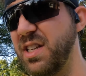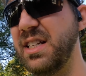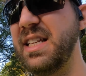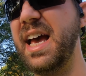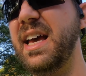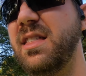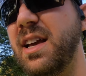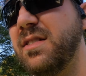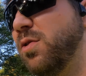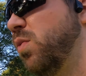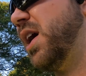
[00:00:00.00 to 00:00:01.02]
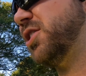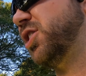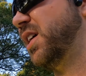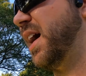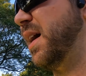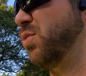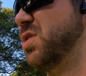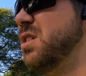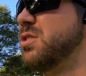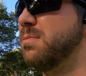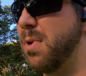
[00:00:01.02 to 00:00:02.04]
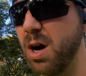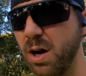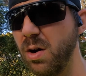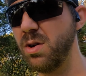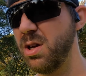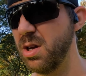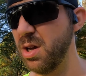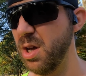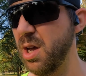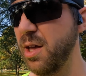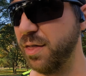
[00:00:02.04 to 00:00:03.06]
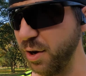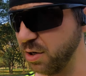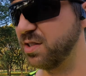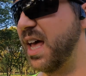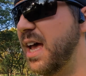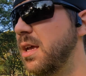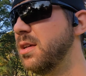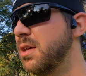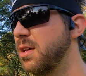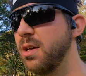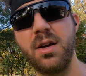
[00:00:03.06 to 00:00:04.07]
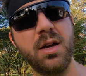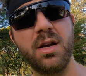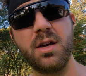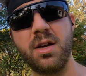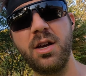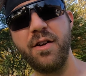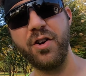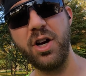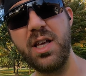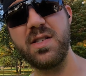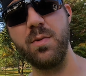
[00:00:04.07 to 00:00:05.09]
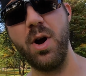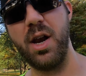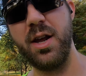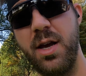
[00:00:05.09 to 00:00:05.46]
today. Thanks for watching. I will see you tomorrow, Thursday, for an easy run.